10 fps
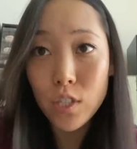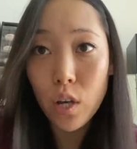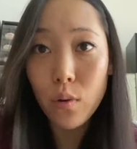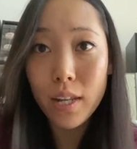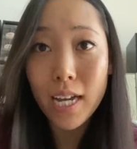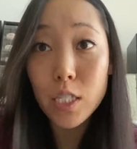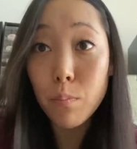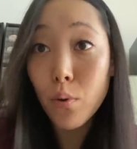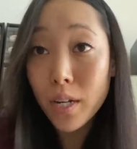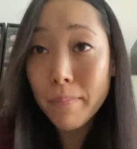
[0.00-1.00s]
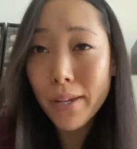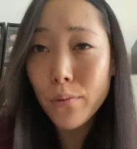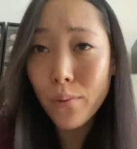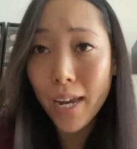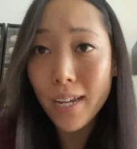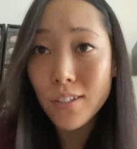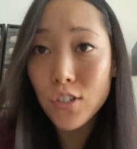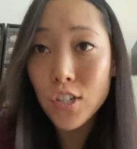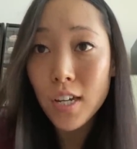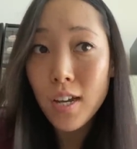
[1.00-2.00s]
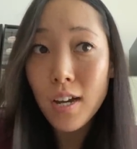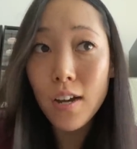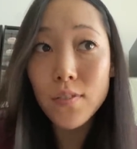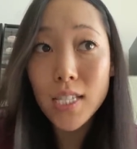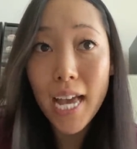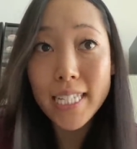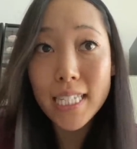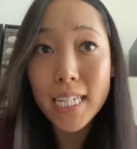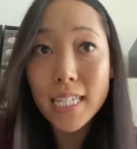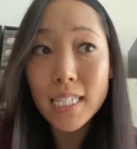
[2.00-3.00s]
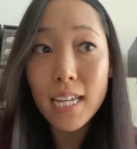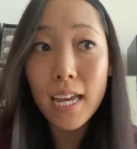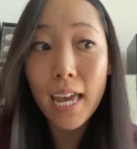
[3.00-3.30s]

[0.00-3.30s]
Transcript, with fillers: So it has a pretty big range of sizes.